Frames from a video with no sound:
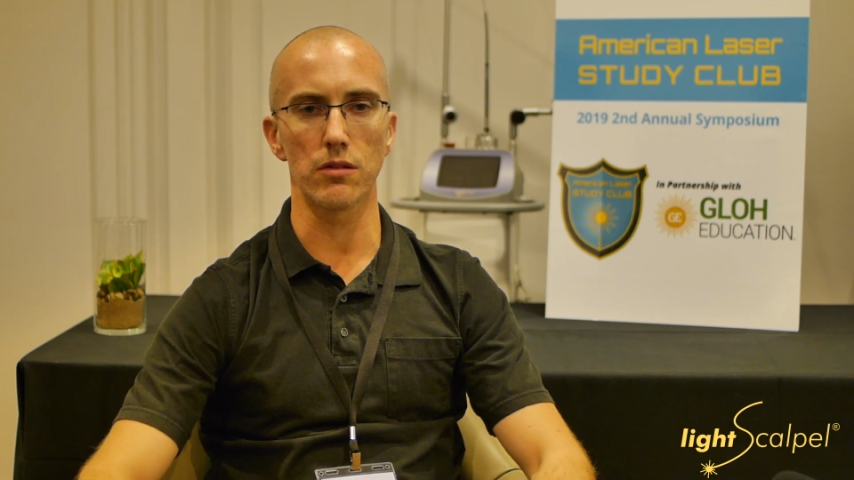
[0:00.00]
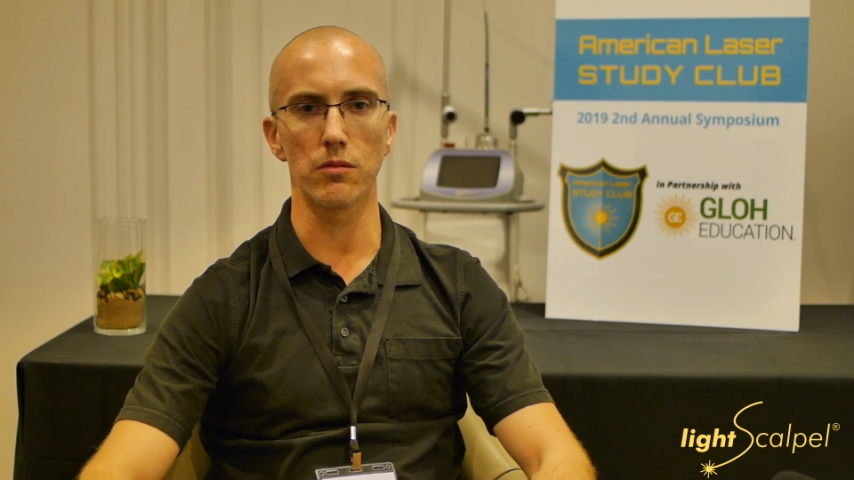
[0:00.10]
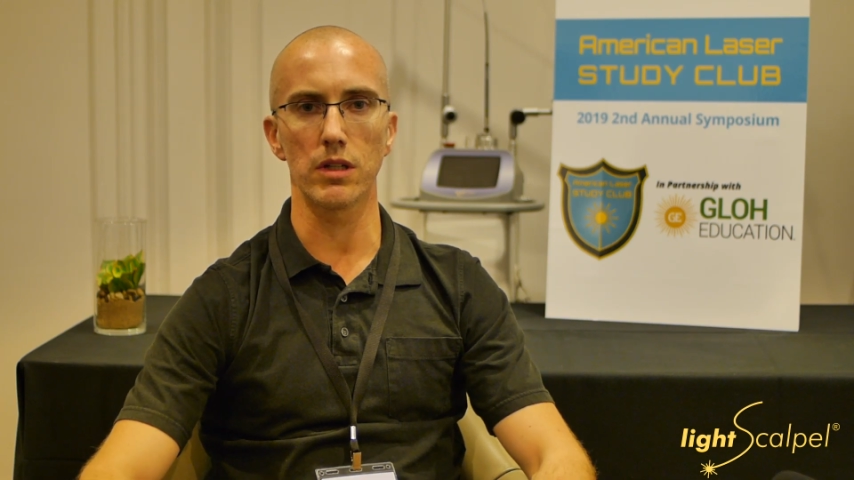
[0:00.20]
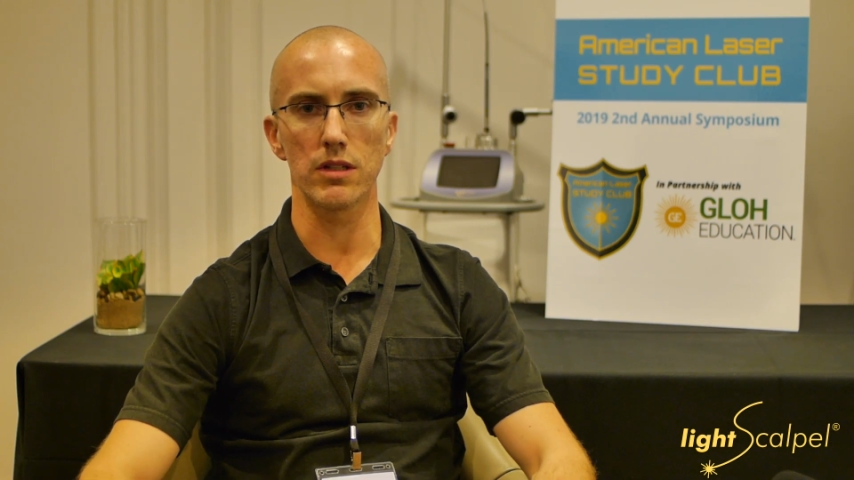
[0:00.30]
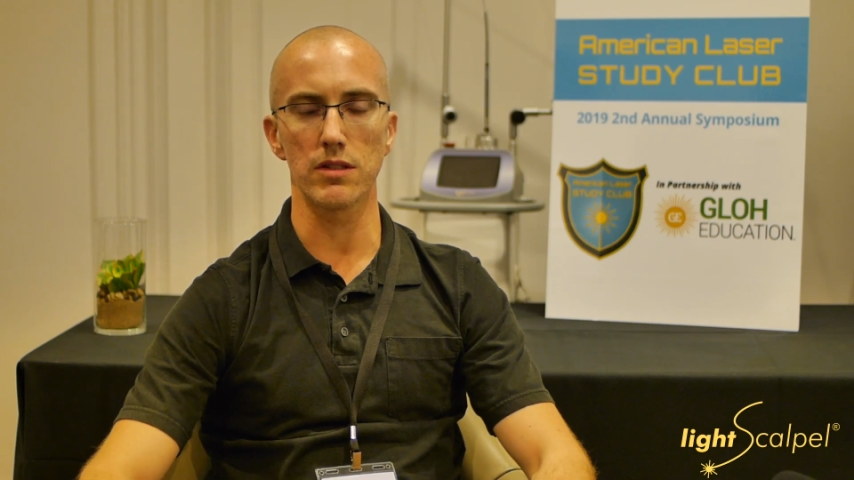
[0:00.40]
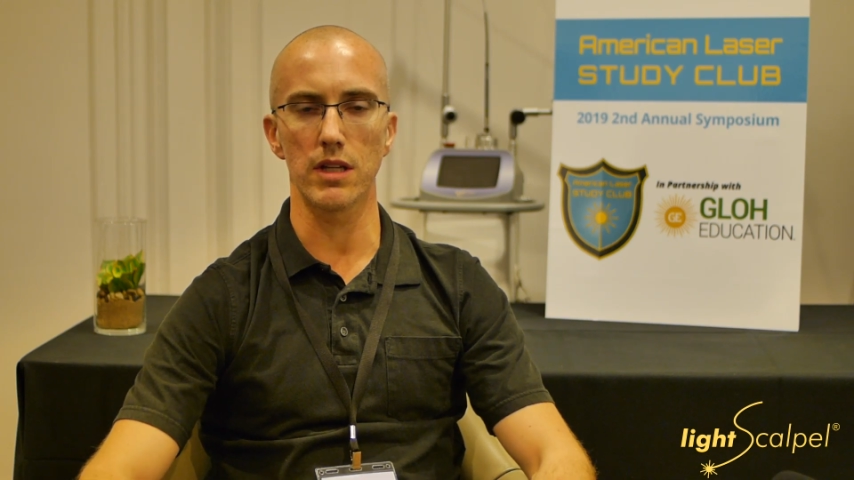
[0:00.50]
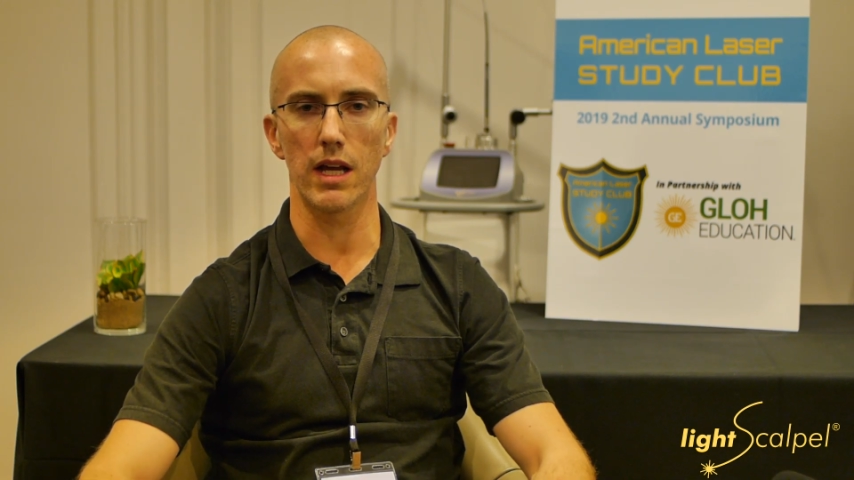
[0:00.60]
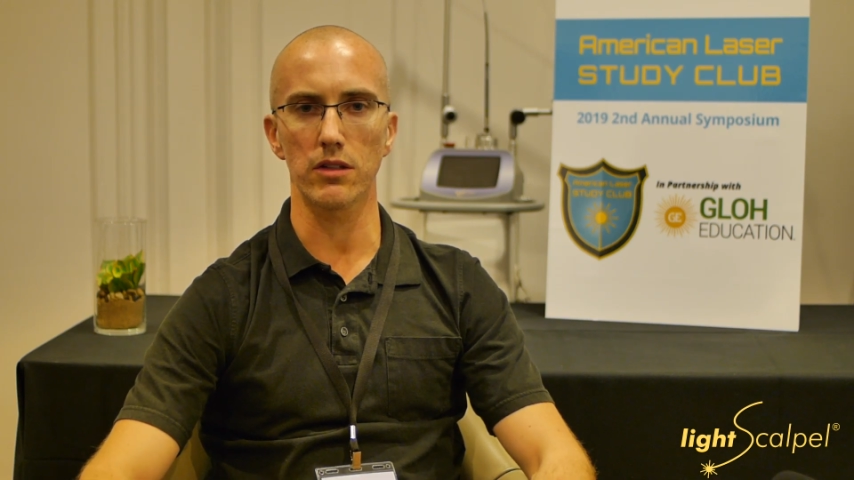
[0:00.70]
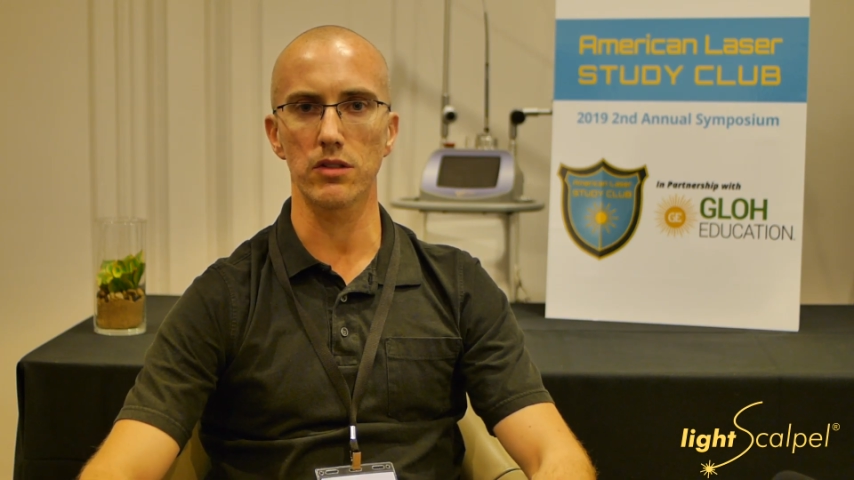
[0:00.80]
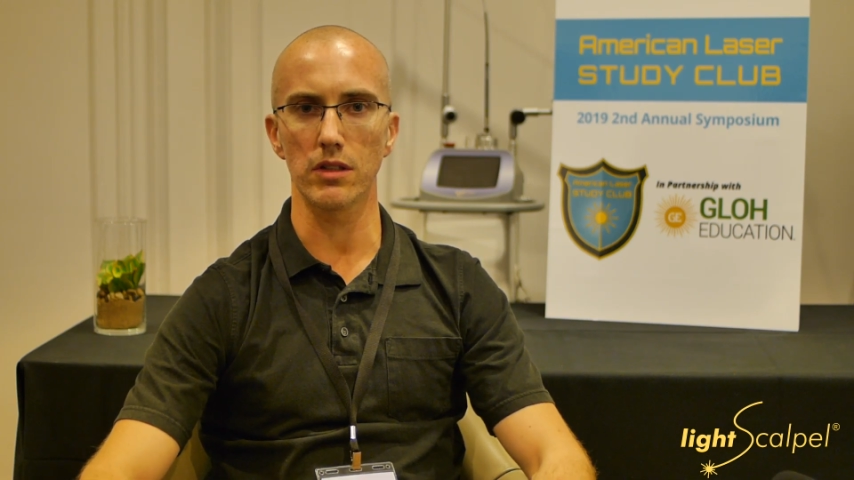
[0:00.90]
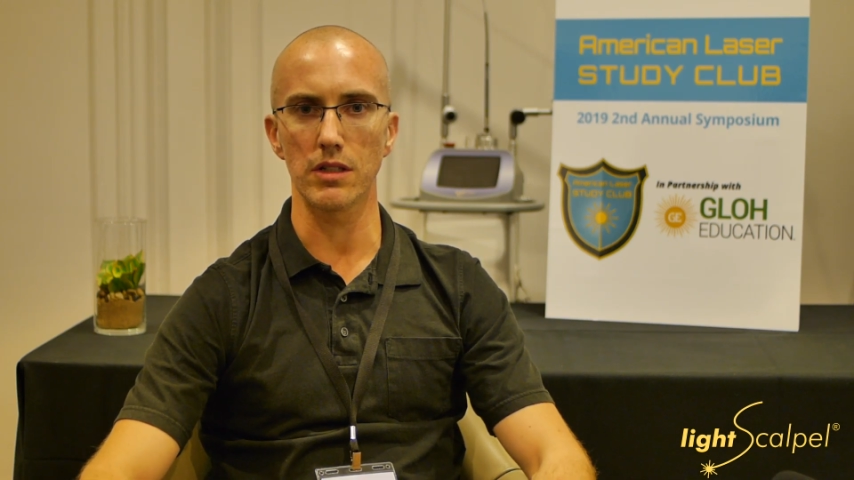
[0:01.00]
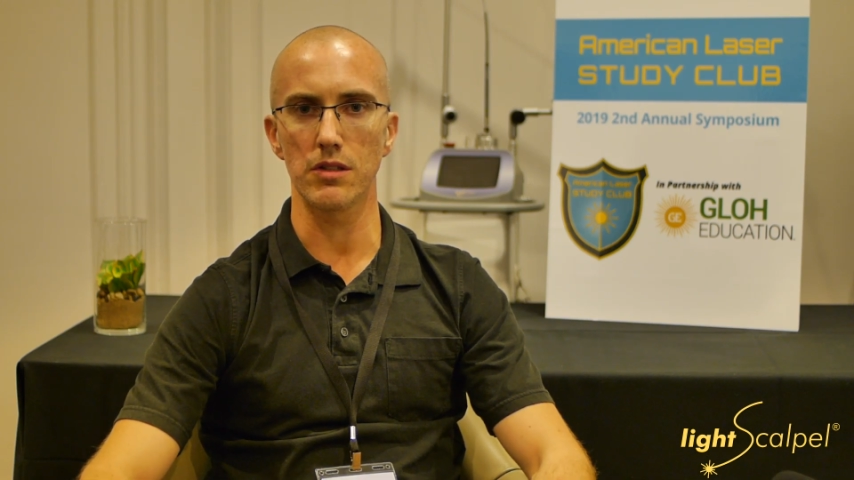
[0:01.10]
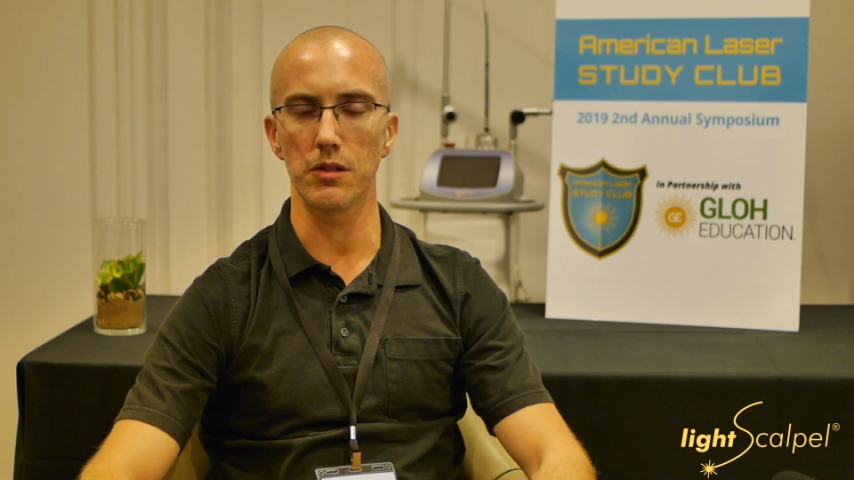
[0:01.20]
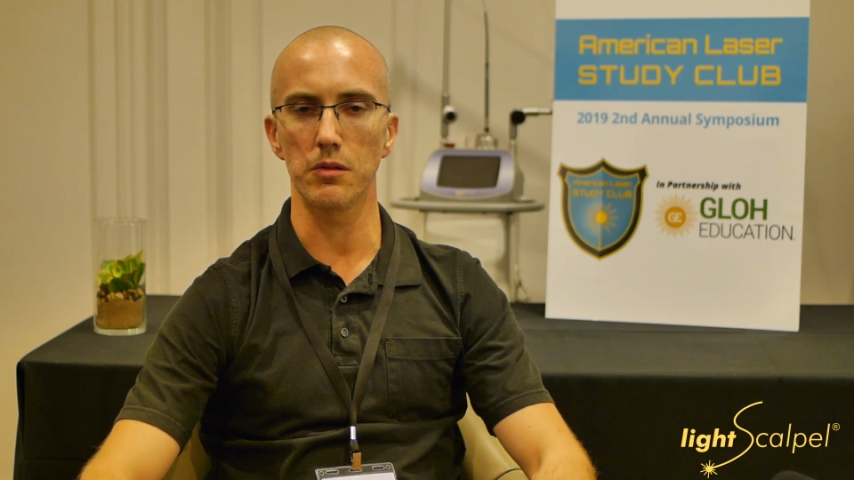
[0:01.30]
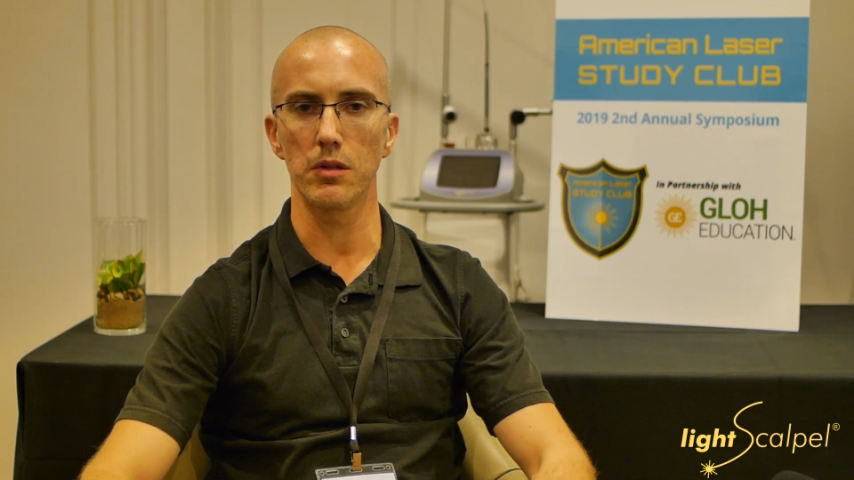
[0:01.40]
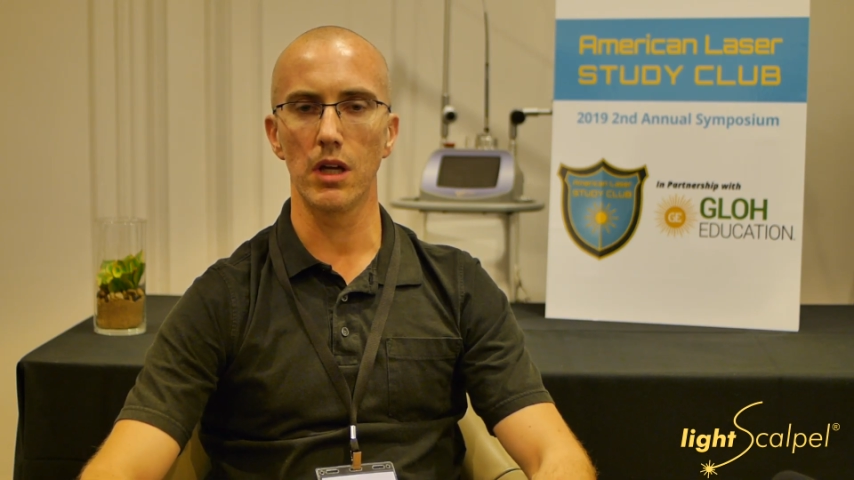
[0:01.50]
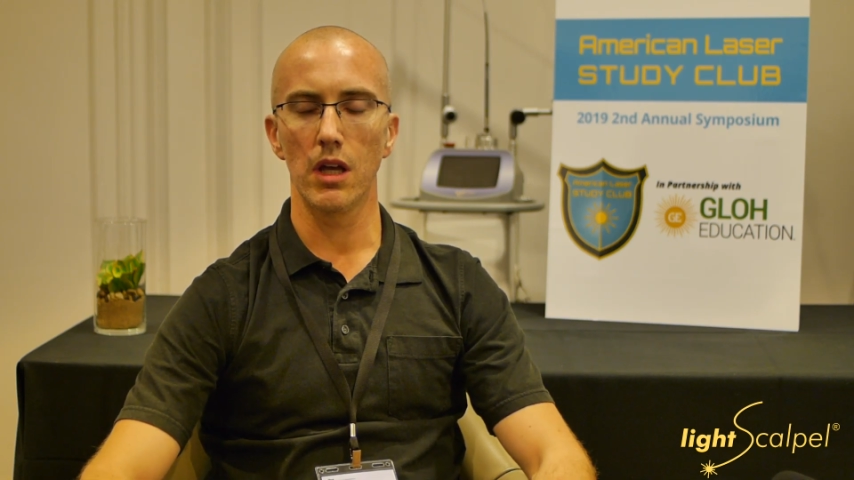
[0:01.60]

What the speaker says: what does it actually do.